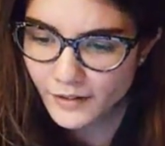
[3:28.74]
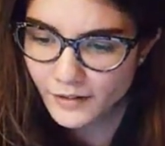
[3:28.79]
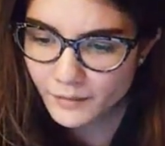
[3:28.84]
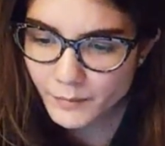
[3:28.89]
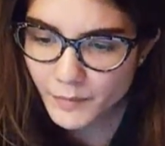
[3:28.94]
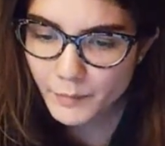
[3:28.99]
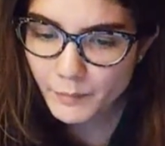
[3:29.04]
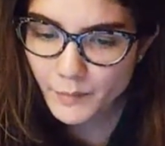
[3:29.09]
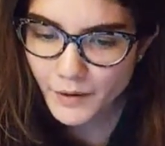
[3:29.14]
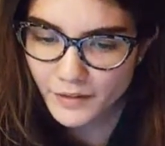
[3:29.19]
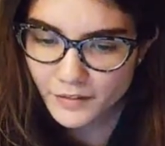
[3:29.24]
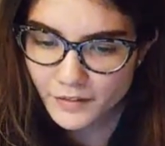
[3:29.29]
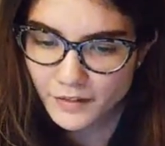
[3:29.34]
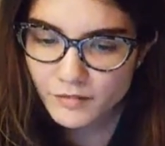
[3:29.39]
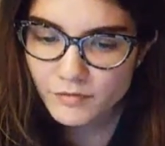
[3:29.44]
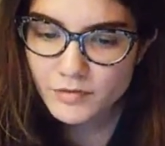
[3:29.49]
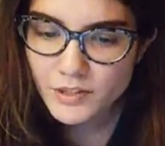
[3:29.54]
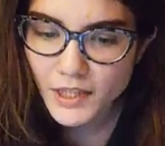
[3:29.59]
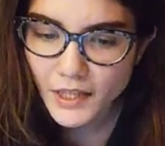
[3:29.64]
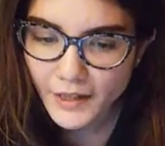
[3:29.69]
my method
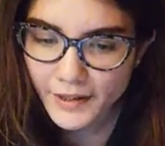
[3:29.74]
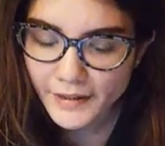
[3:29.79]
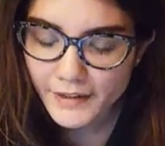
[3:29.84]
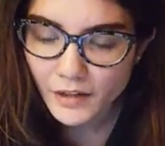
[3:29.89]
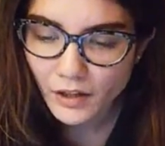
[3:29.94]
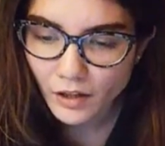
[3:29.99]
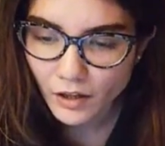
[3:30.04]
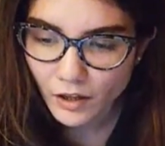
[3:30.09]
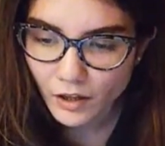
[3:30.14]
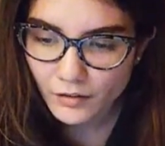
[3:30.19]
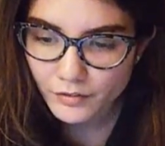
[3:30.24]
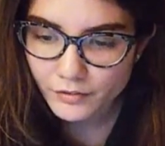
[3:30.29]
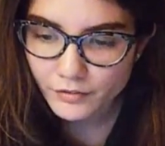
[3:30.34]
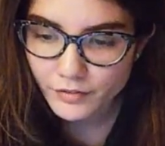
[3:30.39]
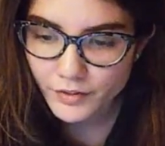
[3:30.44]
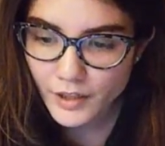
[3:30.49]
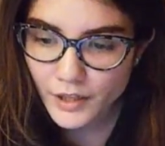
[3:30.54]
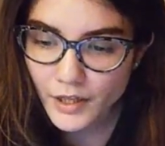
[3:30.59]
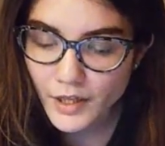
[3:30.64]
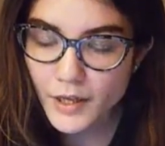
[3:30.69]
of tying off.
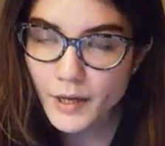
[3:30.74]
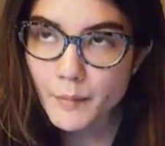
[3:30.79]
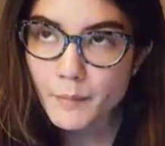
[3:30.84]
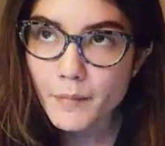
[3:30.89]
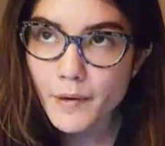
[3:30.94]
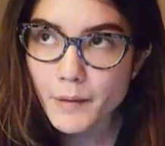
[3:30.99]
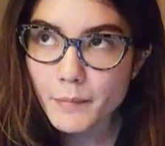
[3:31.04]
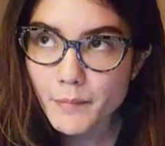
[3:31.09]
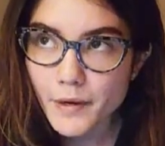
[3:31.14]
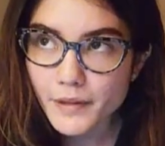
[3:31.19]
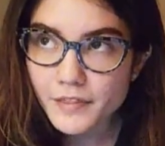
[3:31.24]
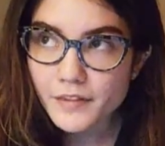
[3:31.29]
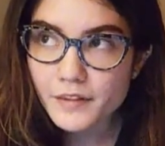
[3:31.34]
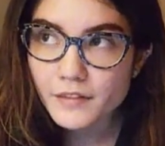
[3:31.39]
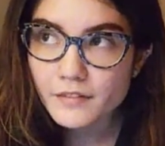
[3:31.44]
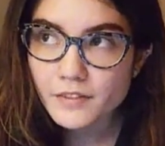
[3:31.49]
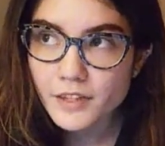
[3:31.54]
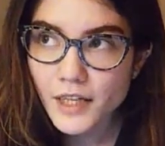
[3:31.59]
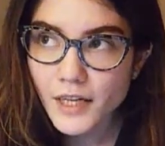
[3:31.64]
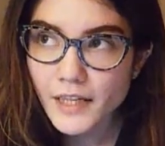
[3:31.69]
My method
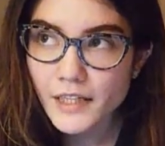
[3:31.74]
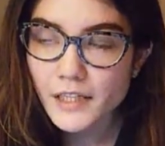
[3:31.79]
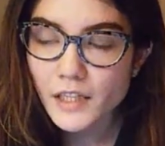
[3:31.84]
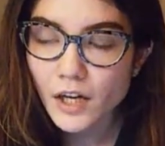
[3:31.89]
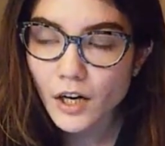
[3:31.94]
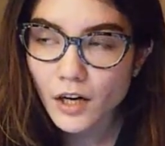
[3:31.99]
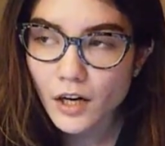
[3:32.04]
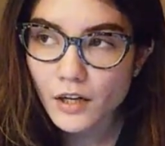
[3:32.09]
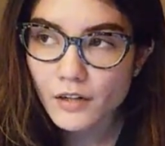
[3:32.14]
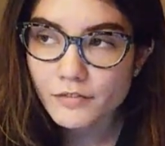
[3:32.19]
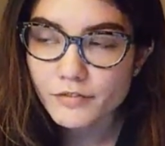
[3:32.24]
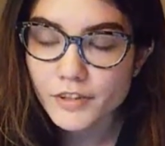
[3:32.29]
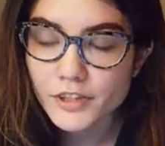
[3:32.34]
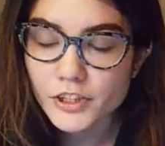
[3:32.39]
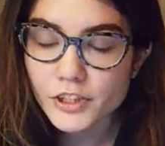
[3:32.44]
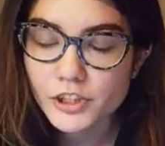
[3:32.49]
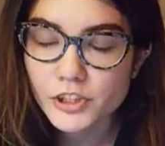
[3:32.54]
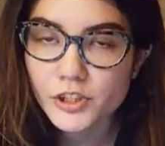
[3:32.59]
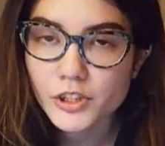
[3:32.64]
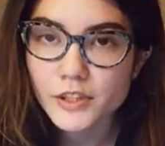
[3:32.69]
of tying off
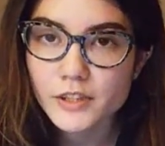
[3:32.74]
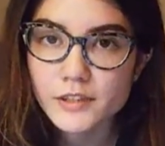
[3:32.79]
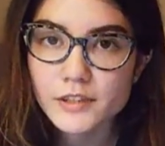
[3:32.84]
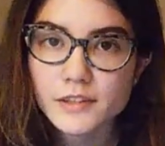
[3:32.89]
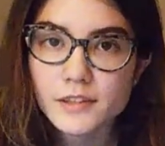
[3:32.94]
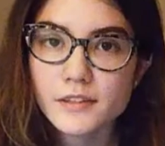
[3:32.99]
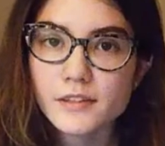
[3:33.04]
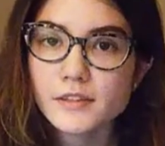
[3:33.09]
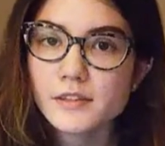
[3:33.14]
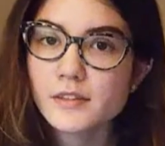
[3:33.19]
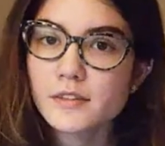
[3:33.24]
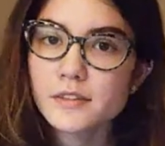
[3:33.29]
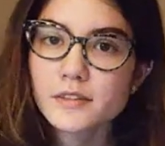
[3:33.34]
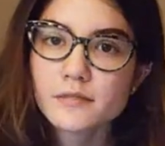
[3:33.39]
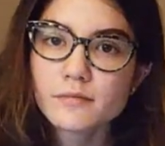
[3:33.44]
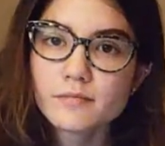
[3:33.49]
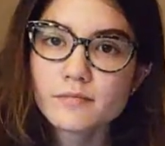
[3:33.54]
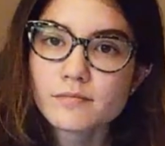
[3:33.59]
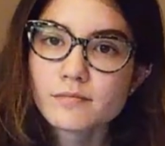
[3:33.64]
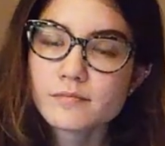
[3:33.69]
is just,
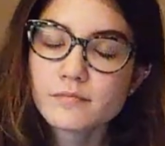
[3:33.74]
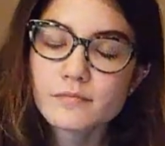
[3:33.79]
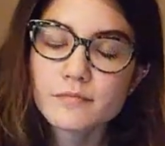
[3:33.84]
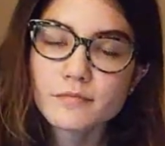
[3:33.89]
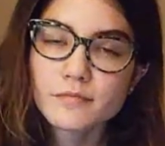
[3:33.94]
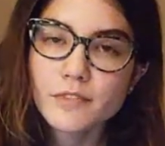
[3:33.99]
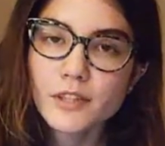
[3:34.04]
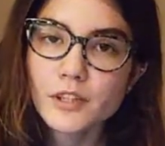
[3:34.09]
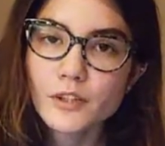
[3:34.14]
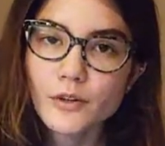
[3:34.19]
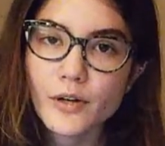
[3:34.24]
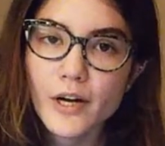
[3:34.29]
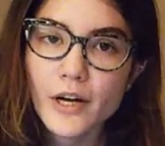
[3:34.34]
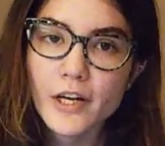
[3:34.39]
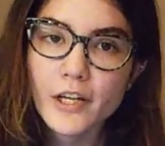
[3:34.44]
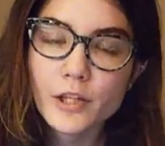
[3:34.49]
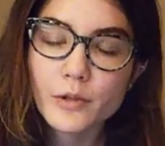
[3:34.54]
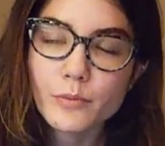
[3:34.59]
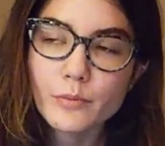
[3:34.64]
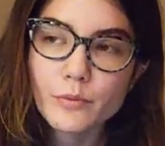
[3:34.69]
you know,
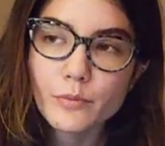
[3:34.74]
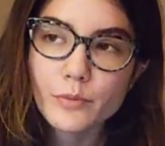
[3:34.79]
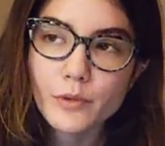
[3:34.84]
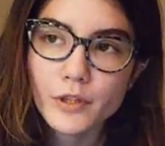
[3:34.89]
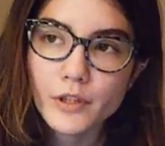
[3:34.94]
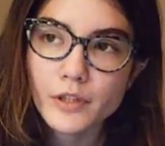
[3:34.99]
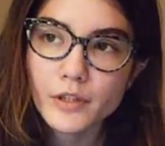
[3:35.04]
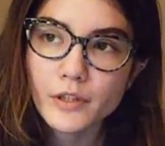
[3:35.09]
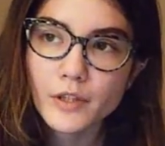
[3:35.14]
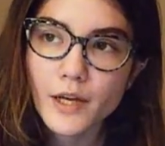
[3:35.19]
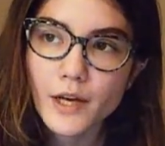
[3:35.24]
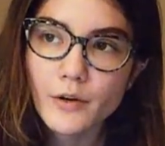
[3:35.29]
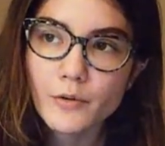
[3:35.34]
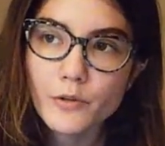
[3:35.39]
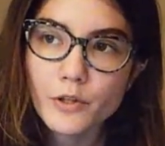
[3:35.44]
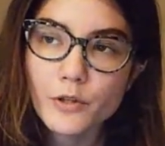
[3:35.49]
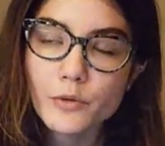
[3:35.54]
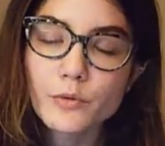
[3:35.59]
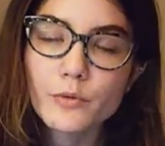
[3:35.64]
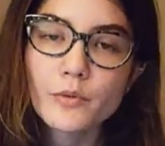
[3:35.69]
how you would
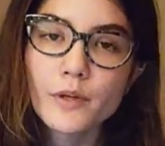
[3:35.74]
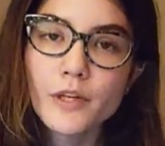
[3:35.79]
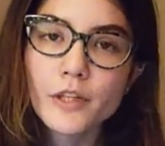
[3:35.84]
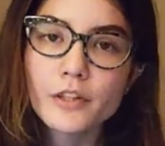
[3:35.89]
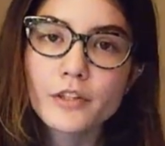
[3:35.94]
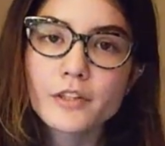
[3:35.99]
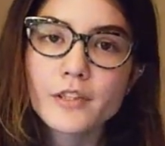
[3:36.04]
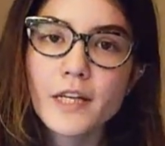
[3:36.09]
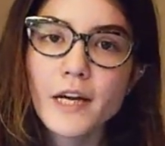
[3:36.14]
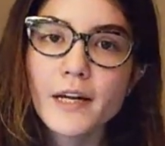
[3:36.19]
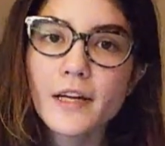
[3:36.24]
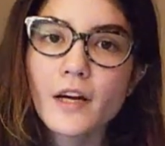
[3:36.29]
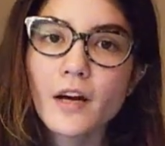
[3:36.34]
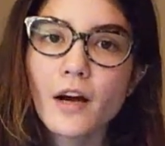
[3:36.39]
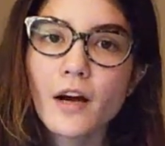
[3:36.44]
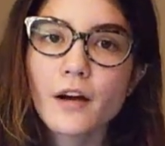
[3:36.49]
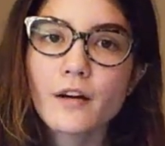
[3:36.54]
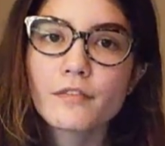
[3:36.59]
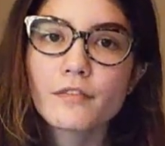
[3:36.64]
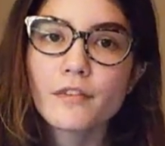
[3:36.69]
regular tie
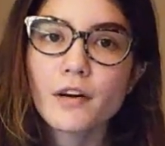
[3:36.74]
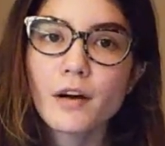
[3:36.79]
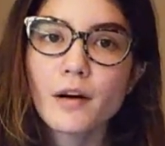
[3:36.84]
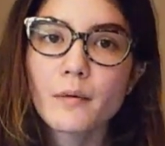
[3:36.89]
off.